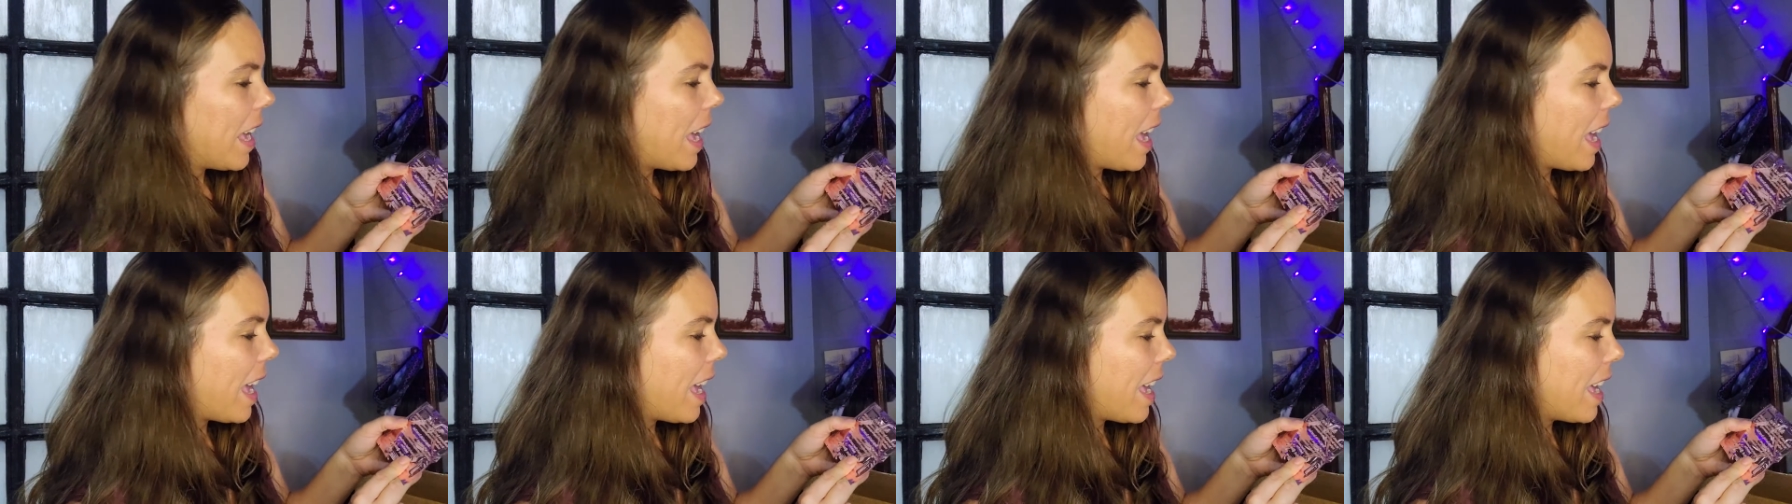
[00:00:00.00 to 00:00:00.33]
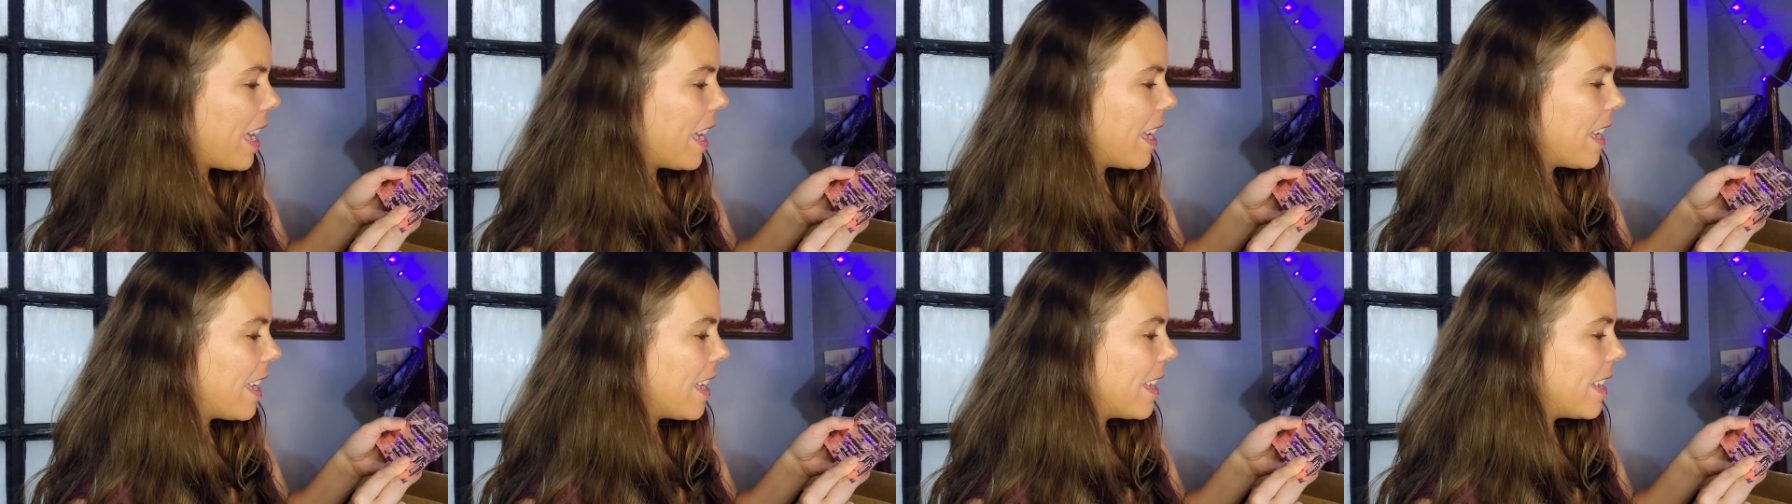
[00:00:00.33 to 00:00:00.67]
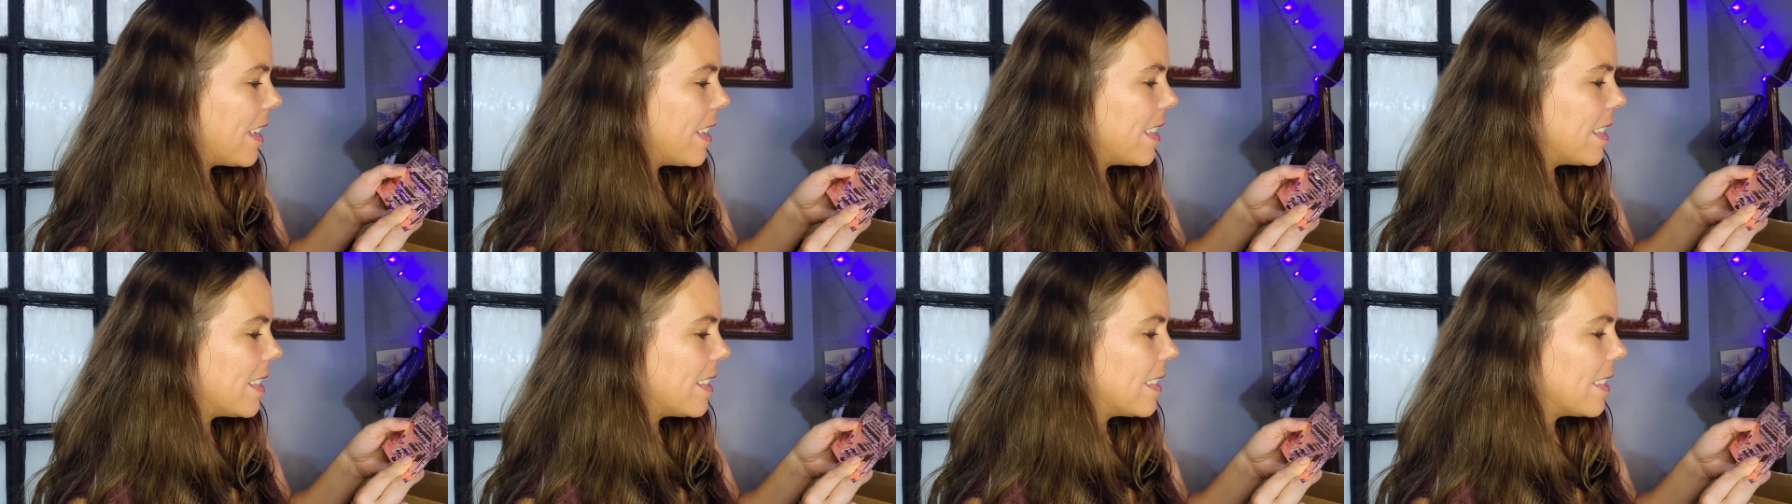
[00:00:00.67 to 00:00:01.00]

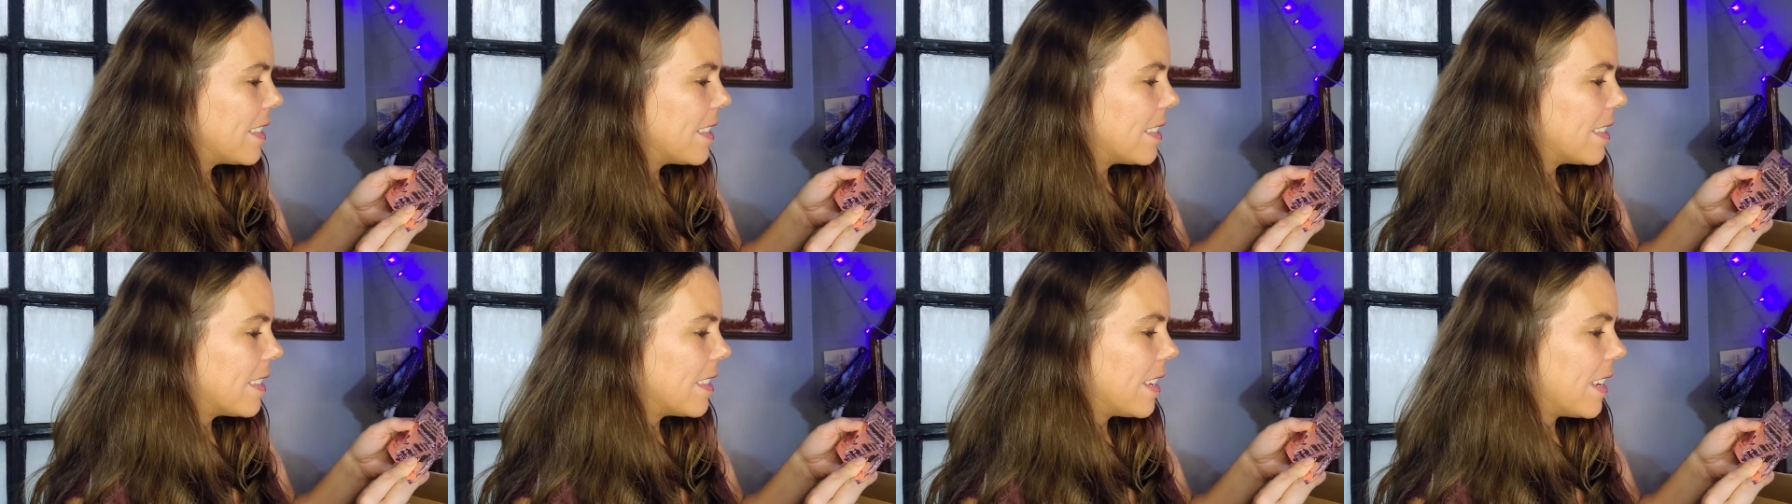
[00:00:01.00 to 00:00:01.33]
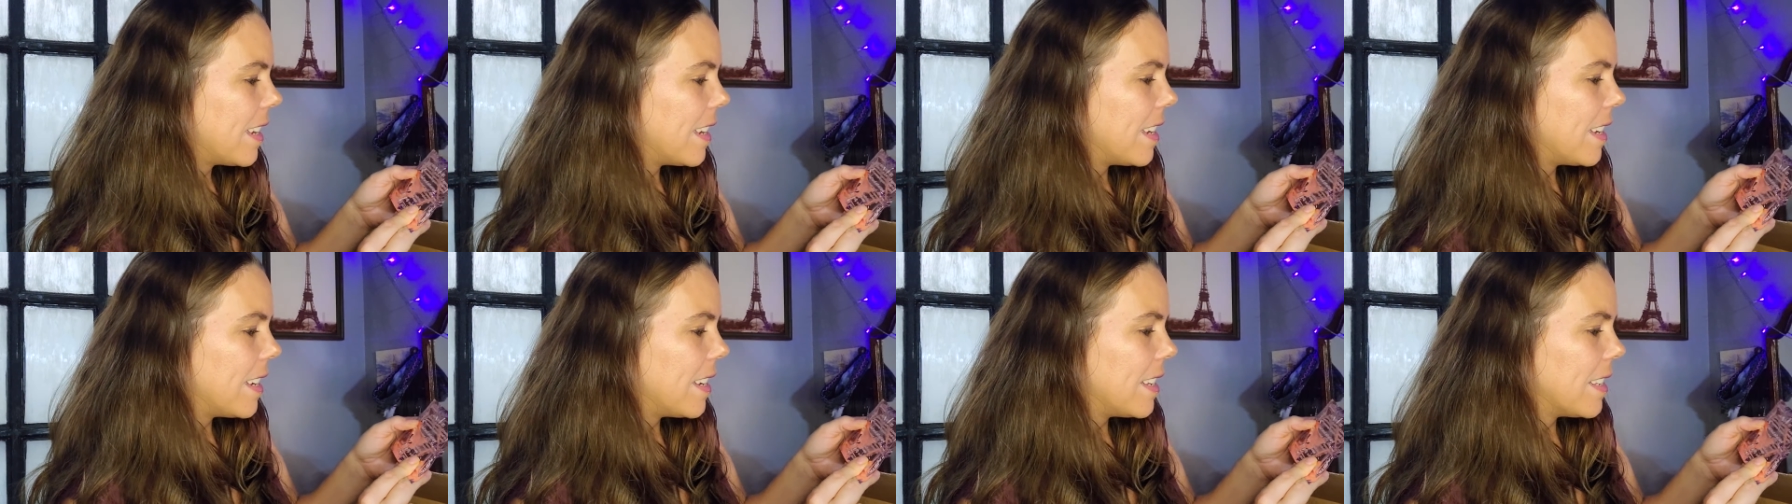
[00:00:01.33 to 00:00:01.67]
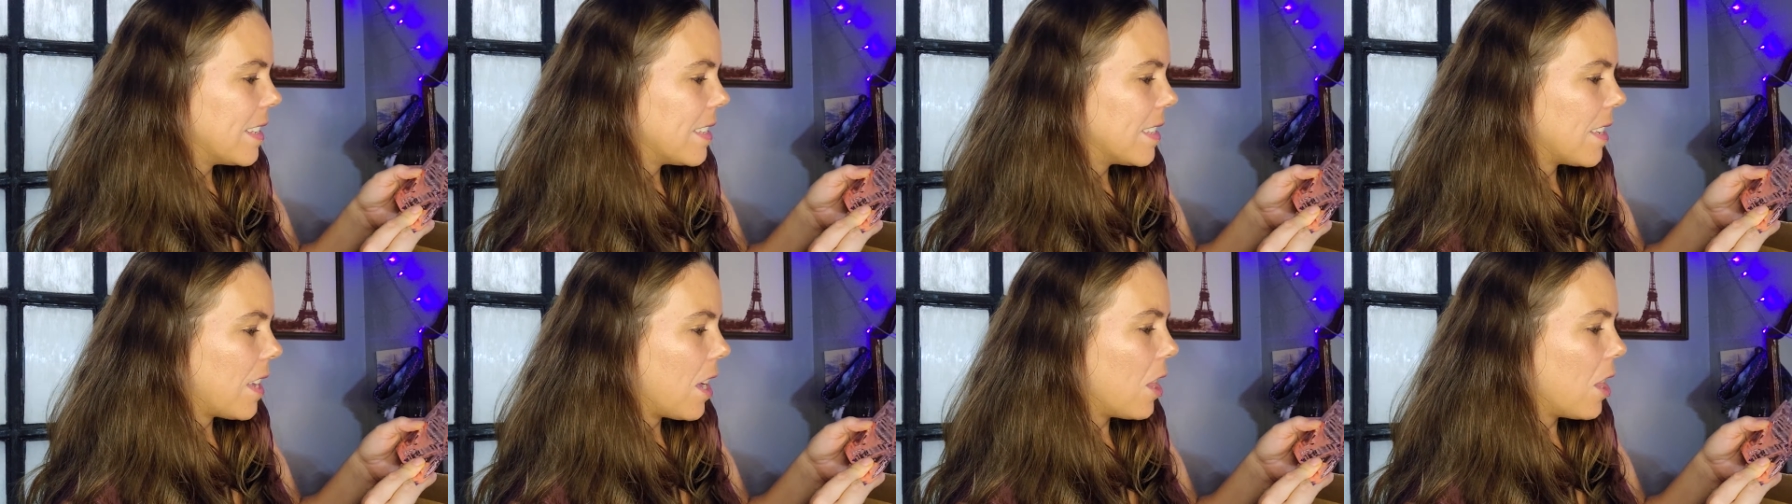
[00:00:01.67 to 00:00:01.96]
and it's